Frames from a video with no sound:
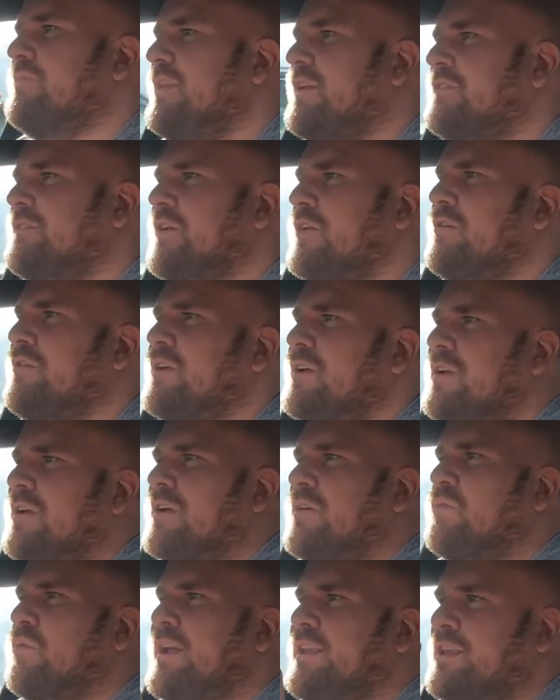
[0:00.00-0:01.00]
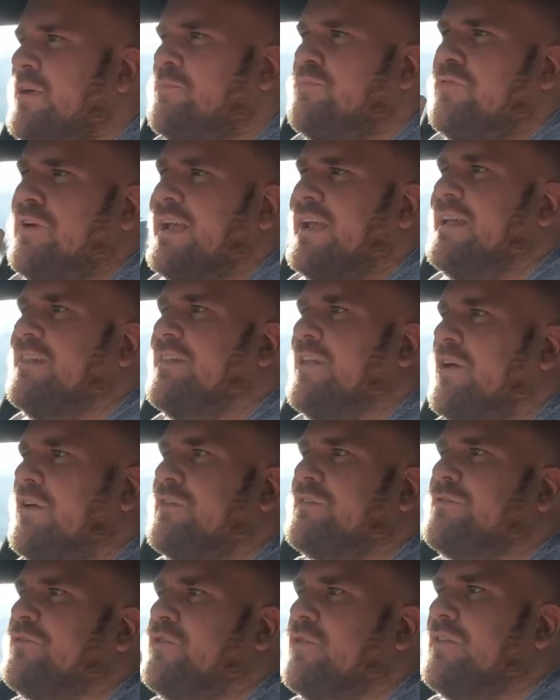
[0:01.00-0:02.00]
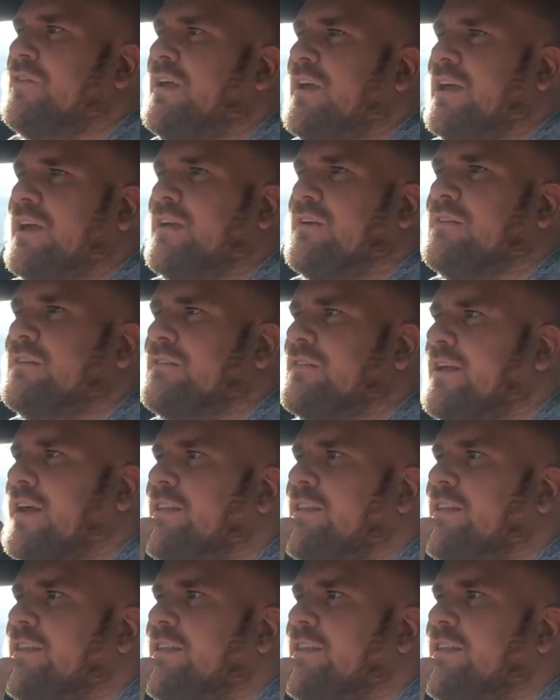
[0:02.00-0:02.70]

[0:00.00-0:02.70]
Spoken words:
So when you bring in those 4 things